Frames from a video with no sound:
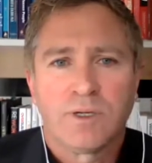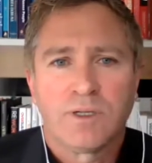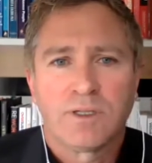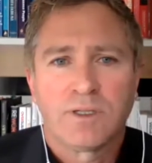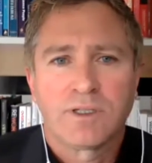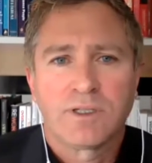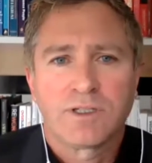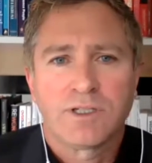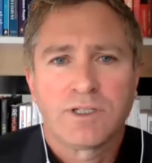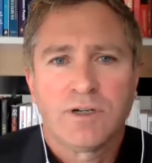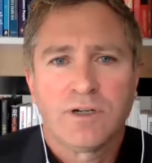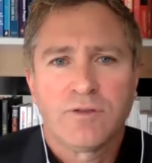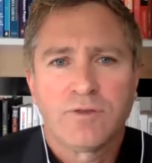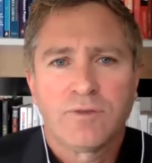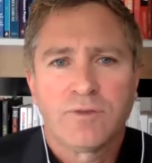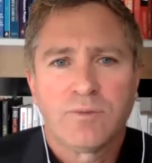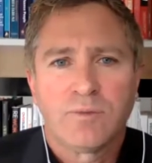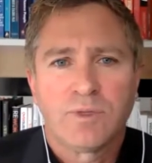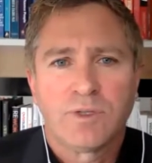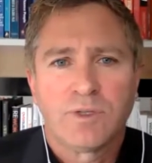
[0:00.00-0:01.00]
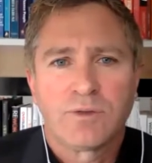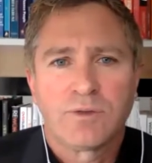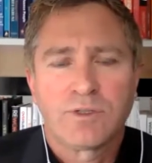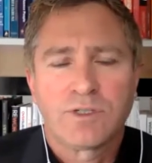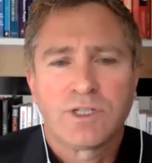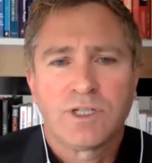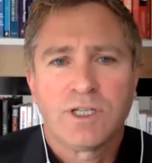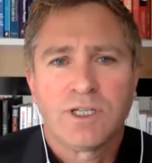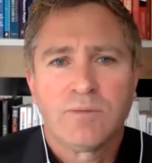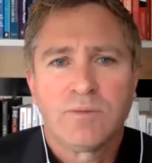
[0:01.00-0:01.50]
yourself and with your
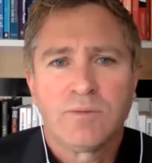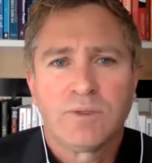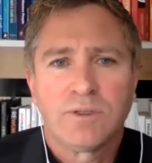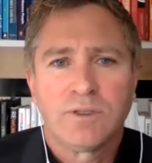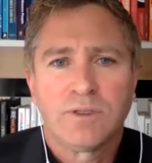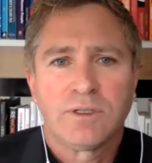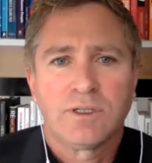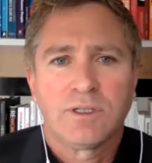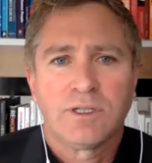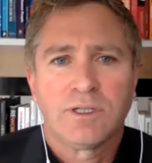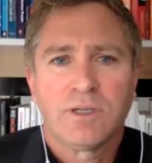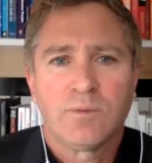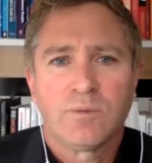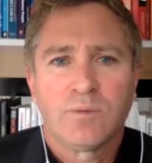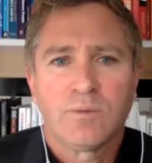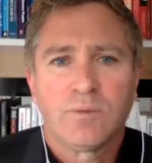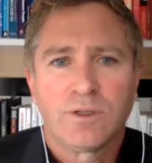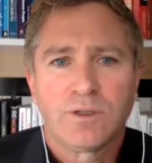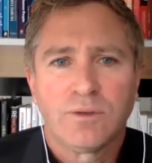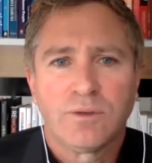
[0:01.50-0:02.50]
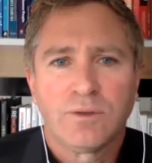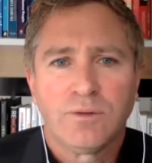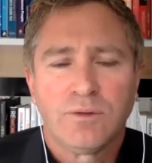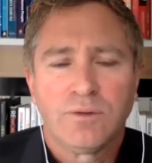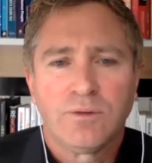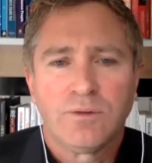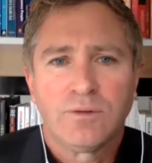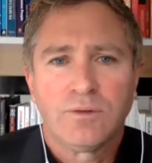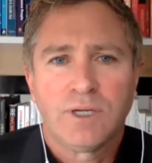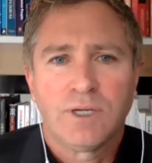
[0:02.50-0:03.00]
team, and what
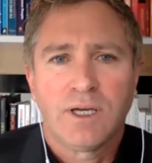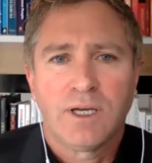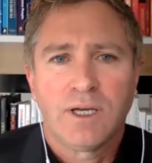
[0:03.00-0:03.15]
you